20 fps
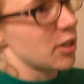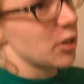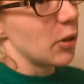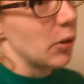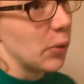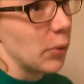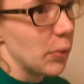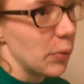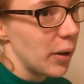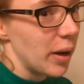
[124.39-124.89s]

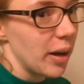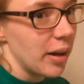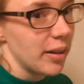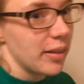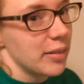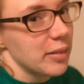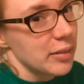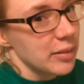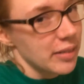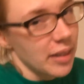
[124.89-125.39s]
So
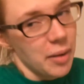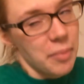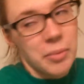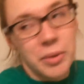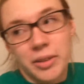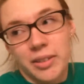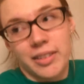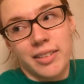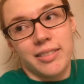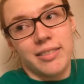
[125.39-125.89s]

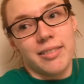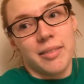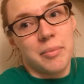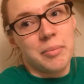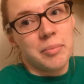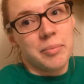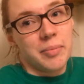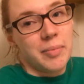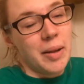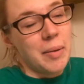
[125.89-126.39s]
I'm really,
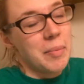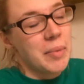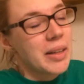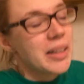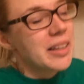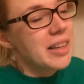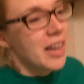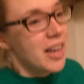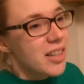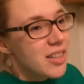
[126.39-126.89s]
I'm, I'm
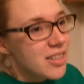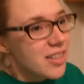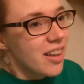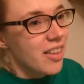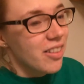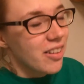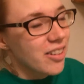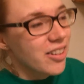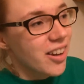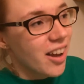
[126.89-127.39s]
like, yes,
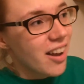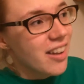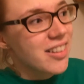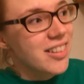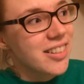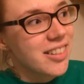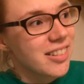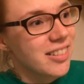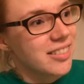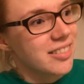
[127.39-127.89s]

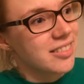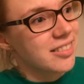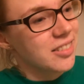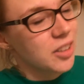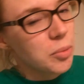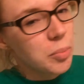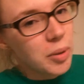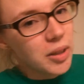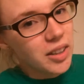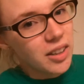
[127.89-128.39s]
yes,
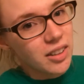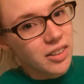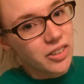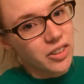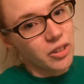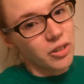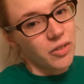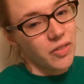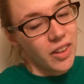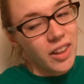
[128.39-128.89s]
they're picky.
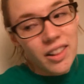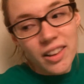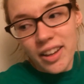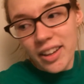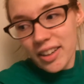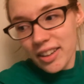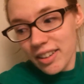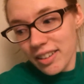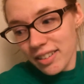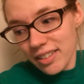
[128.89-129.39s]
So if they
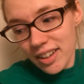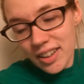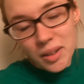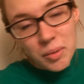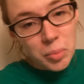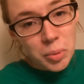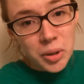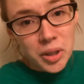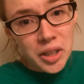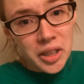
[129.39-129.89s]
like it, I
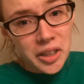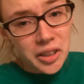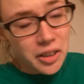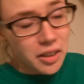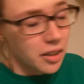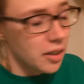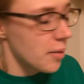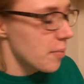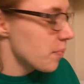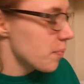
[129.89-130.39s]
did pretty good.